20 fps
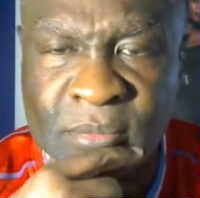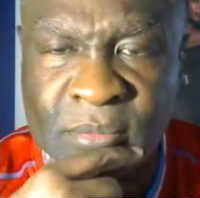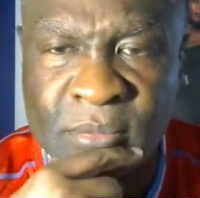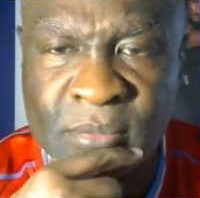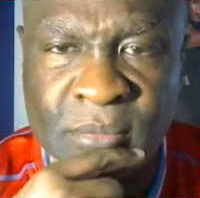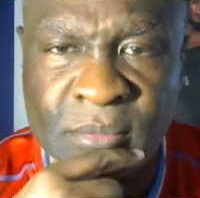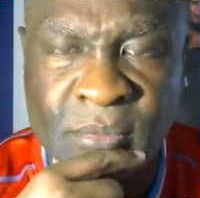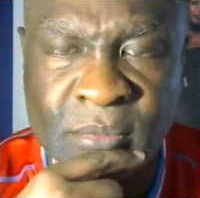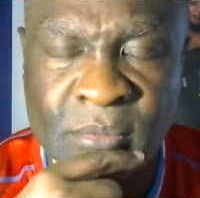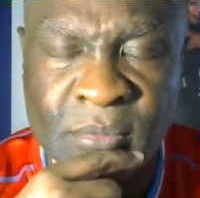
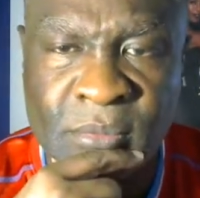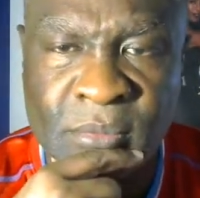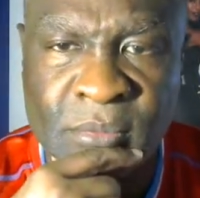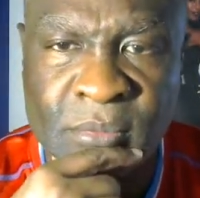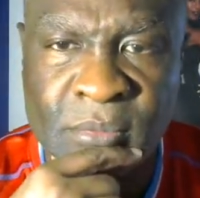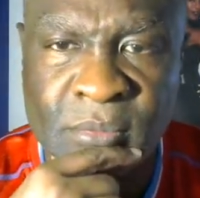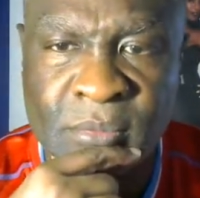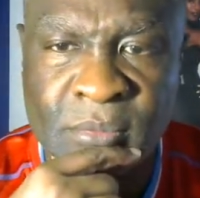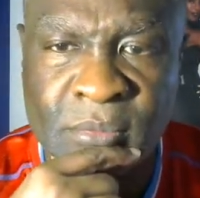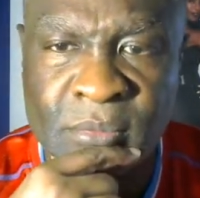
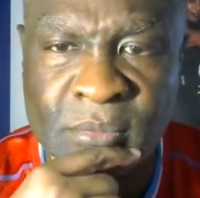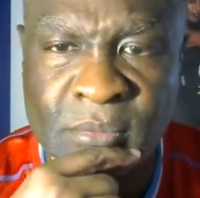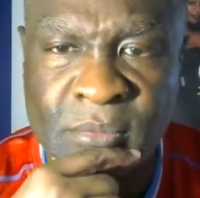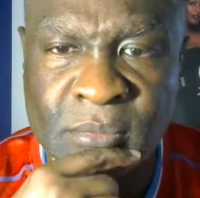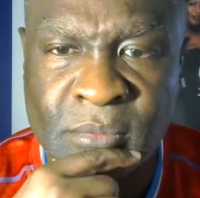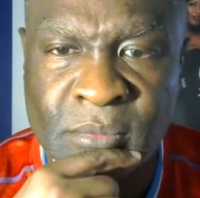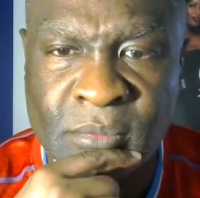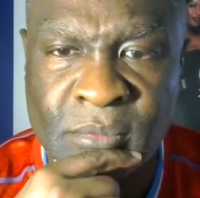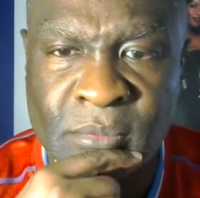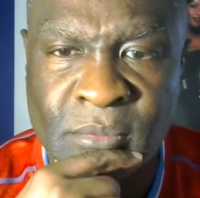
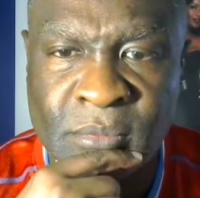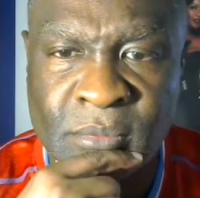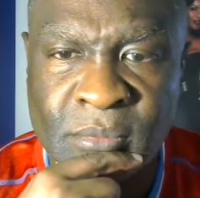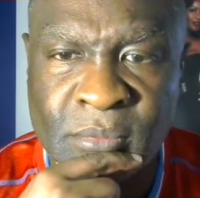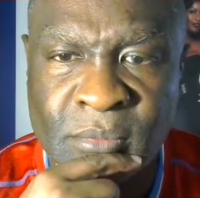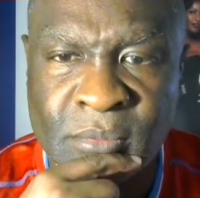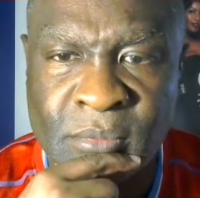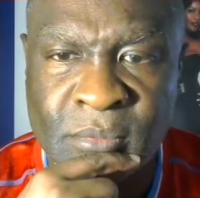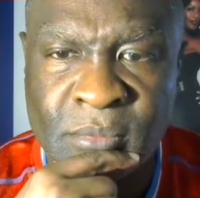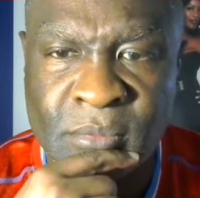
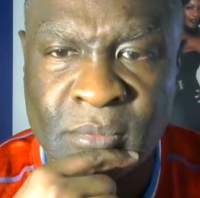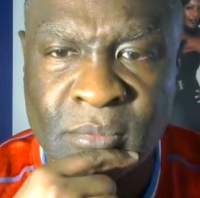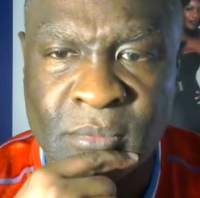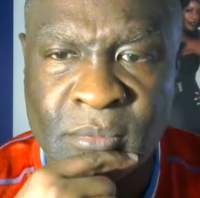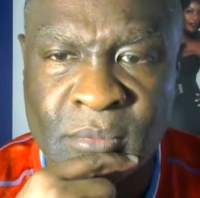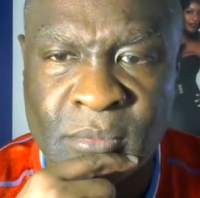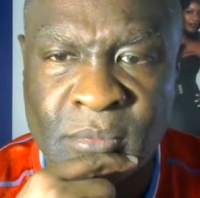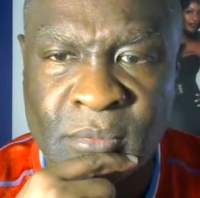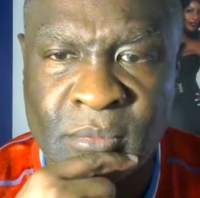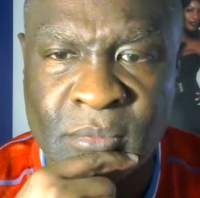
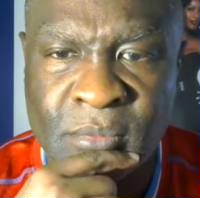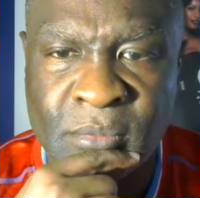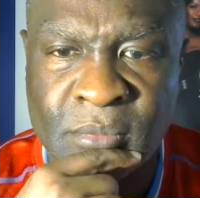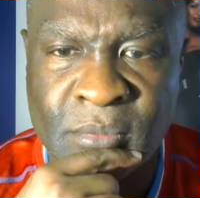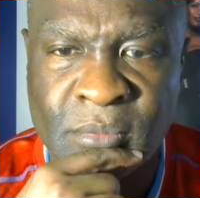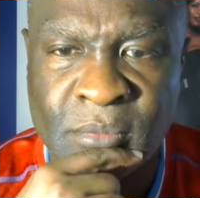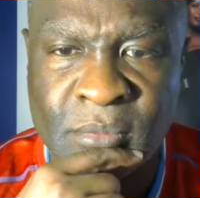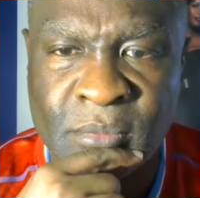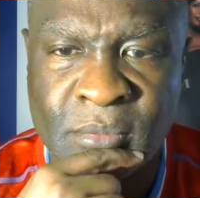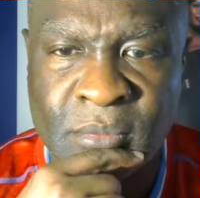
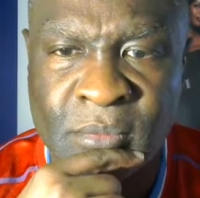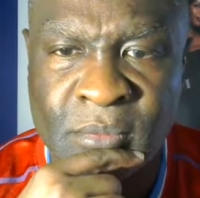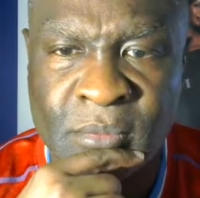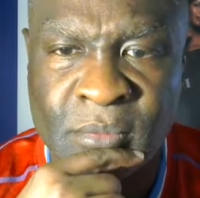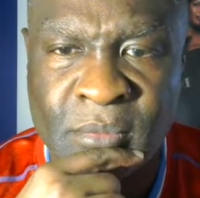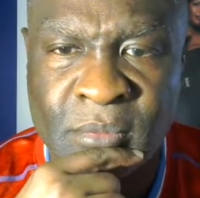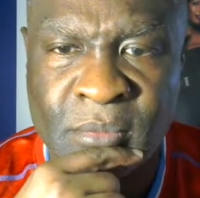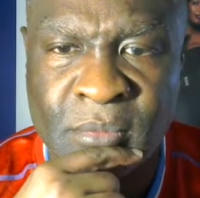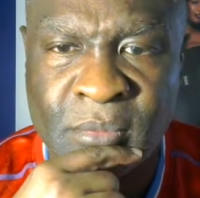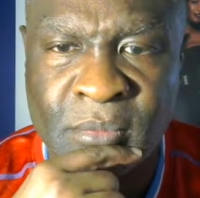
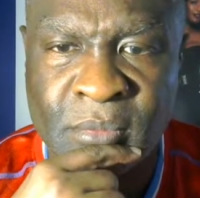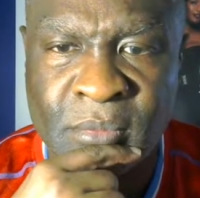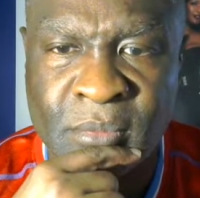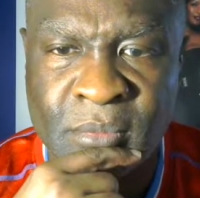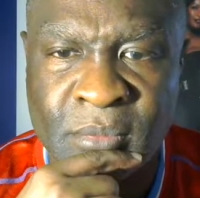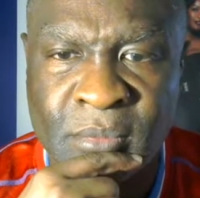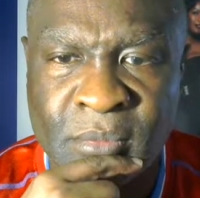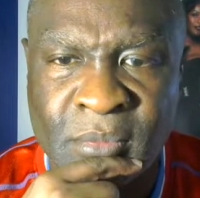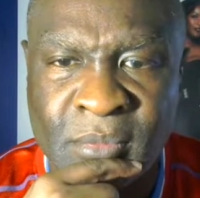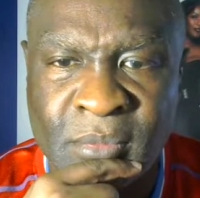
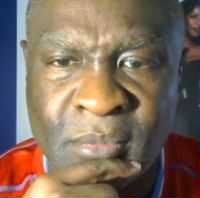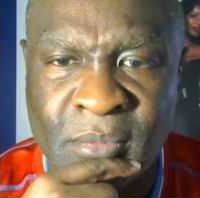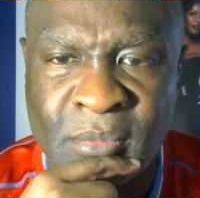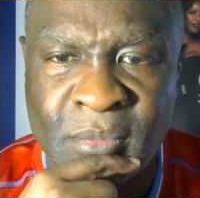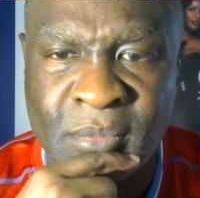Nobody speaks.